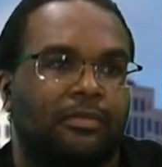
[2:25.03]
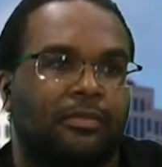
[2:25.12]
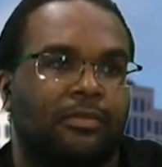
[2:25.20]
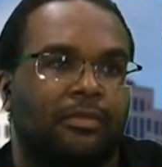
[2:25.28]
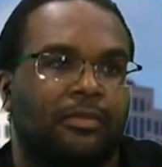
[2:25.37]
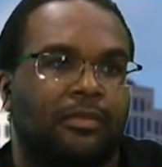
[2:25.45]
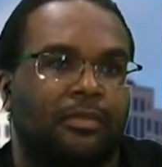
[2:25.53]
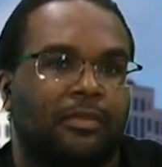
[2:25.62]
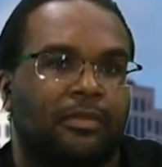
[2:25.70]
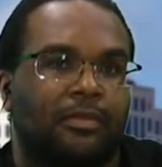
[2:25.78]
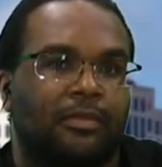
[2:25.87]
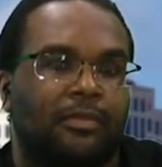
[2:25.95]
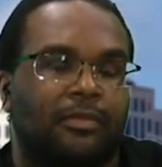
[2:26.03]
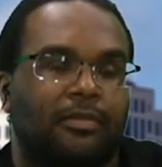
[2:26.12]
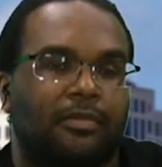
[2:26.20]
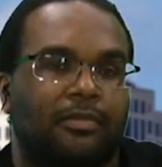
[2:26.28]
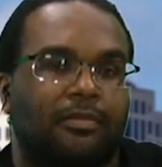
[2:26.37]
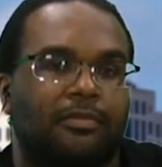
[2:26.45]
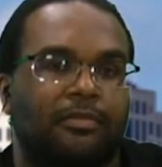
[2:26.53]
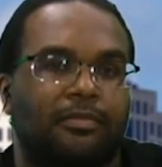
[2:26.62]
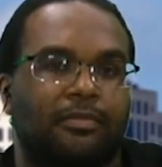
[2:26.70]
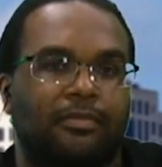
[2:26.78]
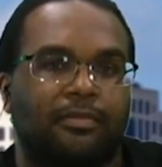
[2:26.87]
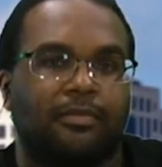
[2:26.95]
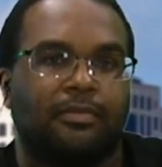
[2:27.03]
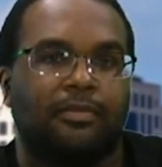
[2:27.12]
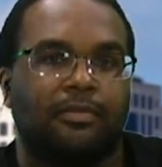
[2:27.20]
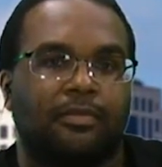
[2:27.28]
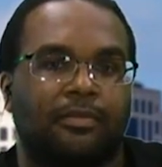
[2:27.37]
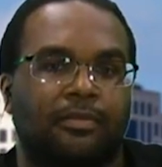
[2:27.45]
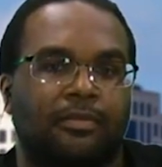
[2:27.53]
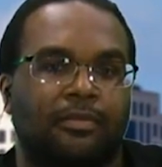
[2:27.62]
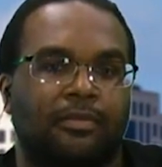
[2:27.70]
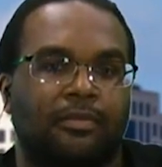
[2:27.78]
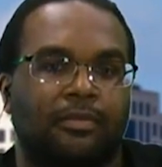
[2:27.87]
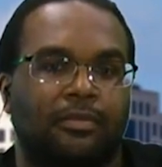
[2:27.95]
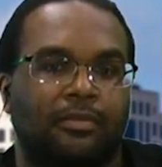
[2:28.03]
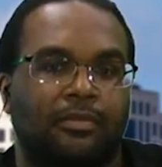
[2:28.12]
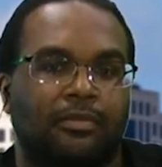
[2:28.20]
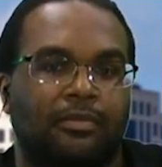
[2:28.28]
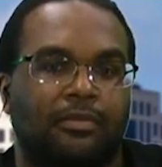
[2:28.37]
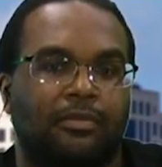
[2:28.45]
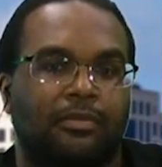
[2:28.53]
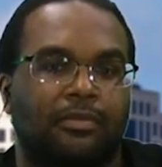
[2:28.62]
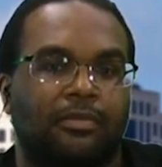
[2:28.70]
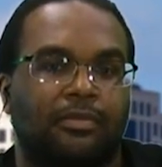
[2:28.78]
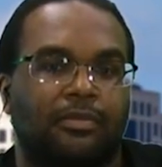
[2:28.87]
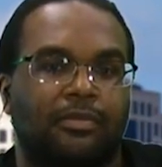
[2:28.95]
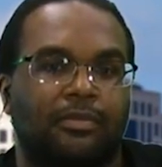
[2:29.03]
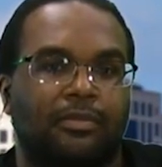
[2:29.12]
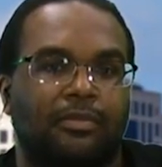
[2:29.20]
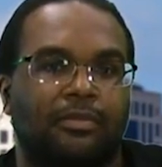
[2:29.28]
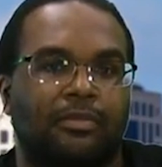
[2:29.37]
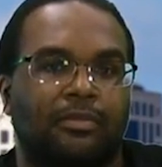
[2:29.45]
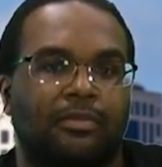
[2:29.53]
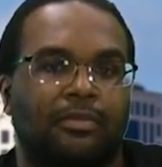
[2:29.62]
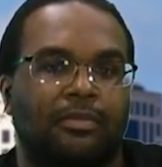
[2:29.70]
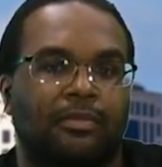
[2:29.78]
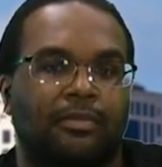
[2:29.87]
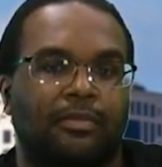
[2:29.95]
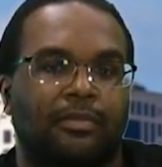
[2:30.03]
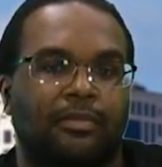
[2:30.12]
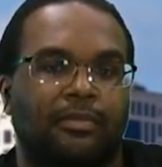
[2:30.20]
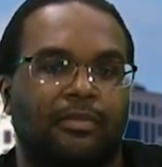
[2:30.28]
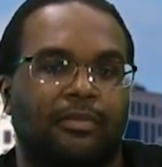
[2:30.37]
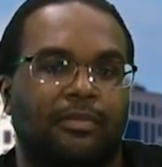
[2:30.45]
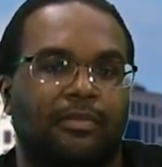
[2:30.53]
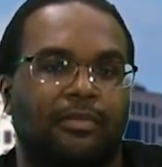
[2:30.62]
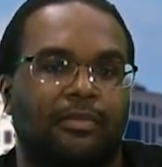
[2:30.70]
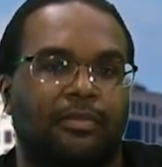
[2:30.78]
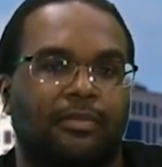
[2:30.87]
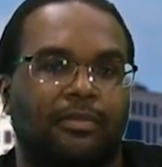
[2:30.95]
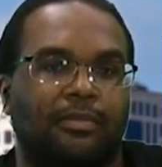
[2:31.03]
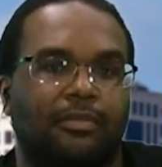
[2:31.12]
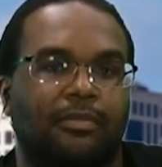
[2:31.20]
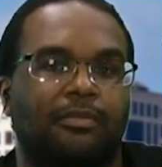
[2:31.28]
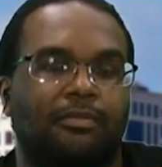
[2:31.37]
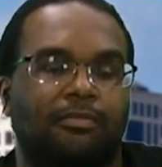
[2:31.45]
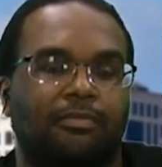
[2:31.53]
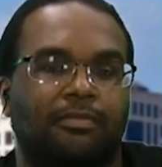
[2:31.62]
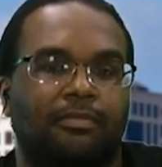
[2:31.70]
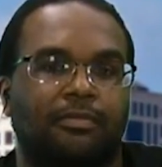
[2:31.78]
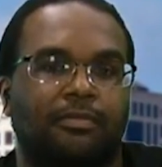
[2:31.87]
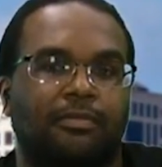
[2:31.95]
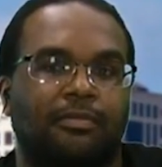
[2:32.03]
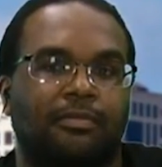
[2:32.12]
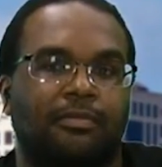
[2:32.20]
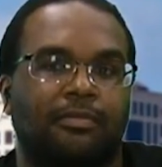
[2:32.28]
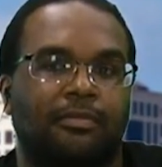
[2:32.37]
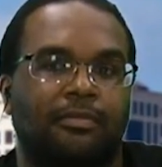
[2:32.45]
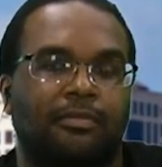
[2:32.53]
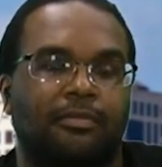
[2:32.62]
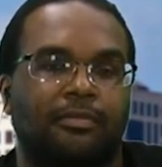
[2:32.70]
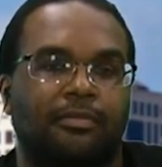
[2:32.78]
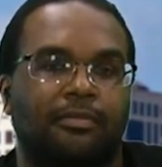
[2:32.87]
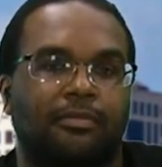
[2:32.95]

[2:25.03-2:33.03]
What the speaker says: [no speech]